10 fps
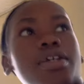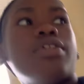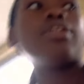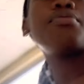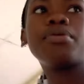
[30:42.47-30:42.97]

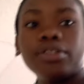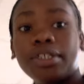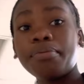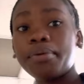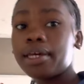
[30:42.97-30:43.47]
sleep on
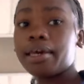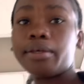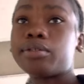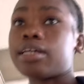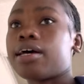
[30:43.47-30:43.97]
ship me and
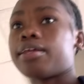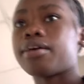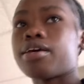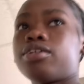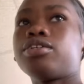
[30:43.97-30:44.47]
use that at a
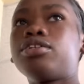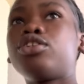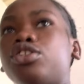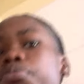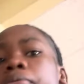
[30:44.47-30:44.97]

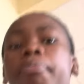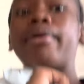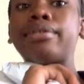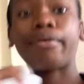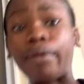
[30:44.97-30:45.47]
shipping
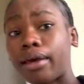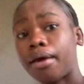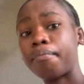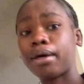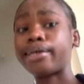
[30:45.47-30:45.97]
place ever
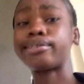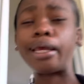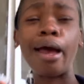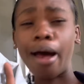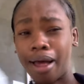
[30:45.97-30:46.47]
again because
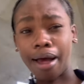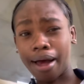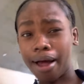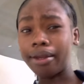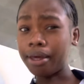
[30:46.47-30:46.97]

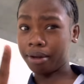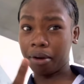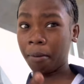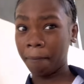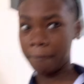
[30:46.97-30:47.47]
all of them
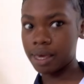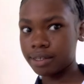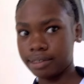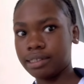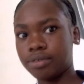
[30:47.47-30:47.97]
are a
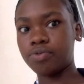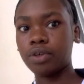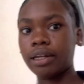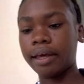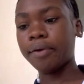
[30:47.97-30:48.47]
mess,
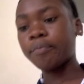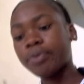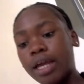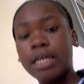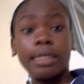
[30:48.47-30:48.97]
really.
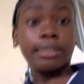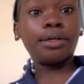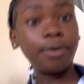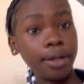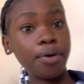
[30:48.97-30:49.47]

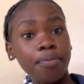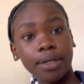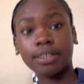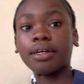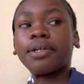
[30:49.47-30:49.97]
Sorry, I
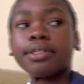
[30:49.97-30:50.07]
messed up the